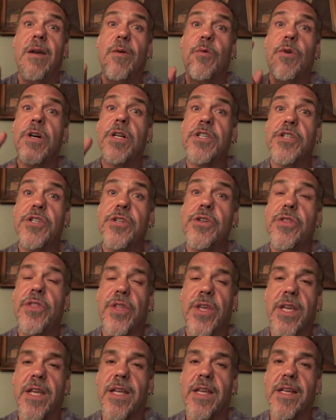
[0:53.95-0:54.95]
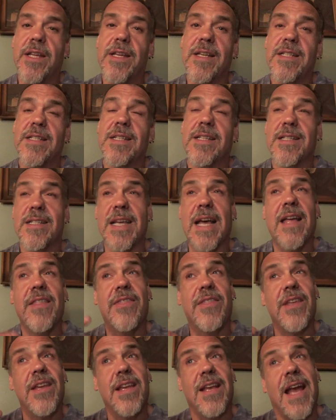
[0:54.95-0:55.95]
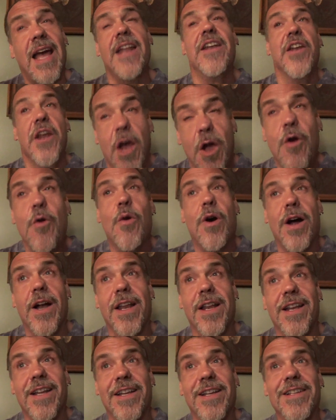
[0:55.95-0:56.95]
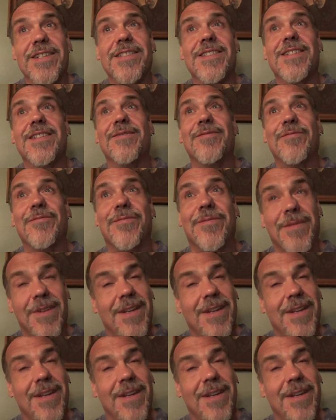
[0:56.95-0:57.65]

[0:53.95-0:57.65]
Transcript: what you think it is, because I think I know what it is, and